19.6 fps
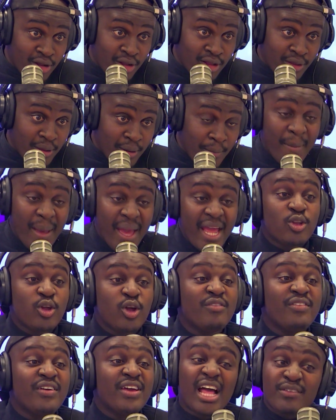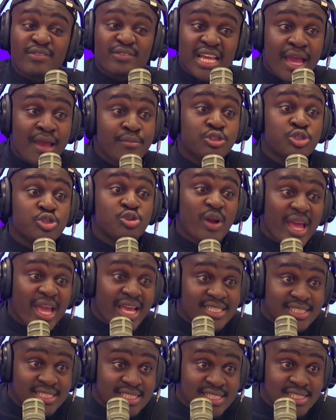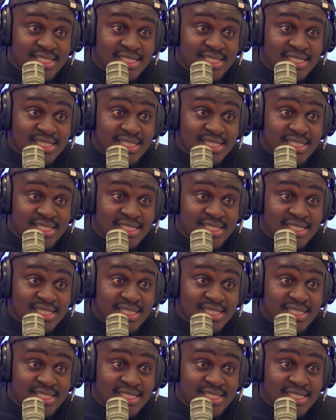Men don't even have time to rest.